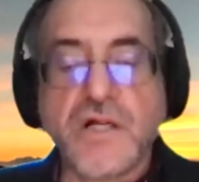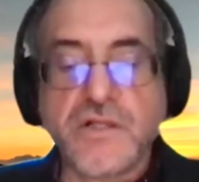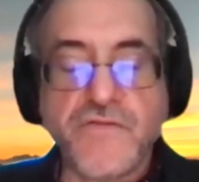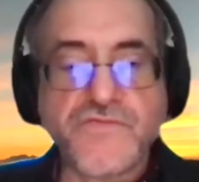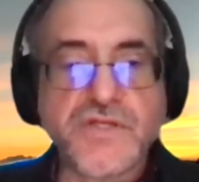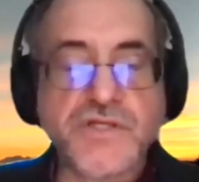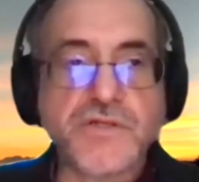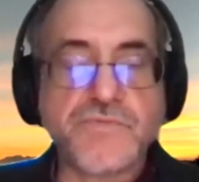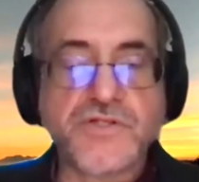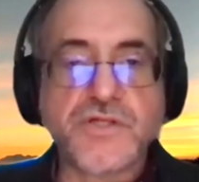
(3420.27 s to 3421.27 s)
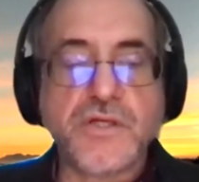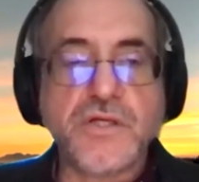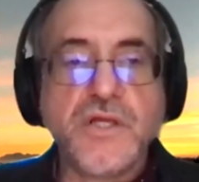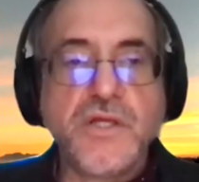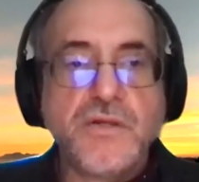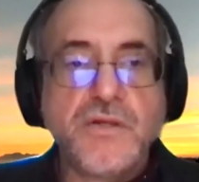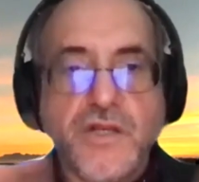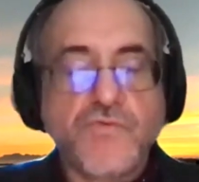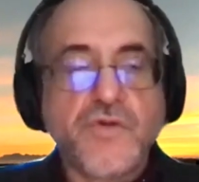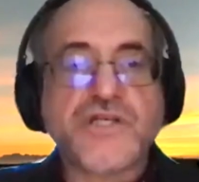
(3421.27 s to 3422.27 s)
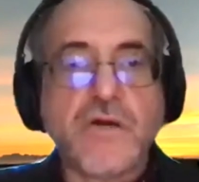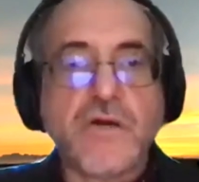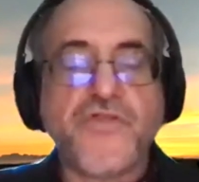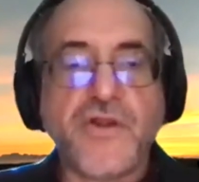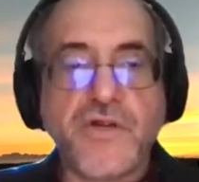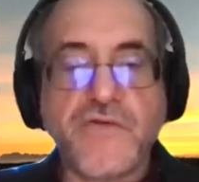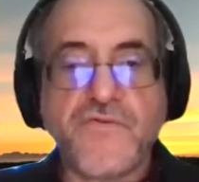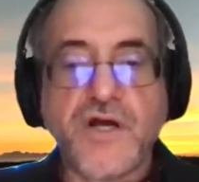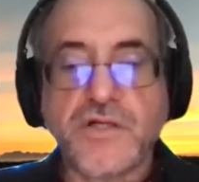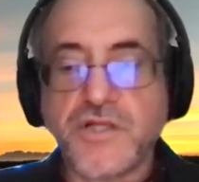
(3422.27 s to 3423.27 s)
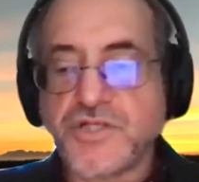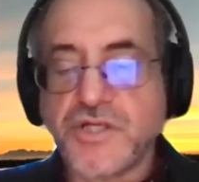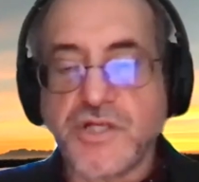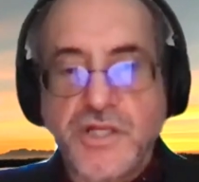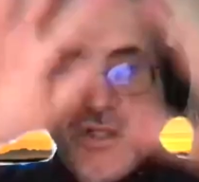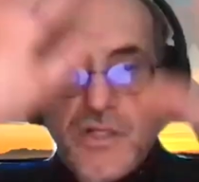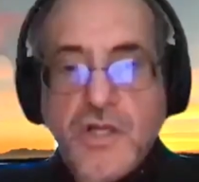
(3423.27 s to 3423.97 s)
cognitive systems to enrich our theory of cognition in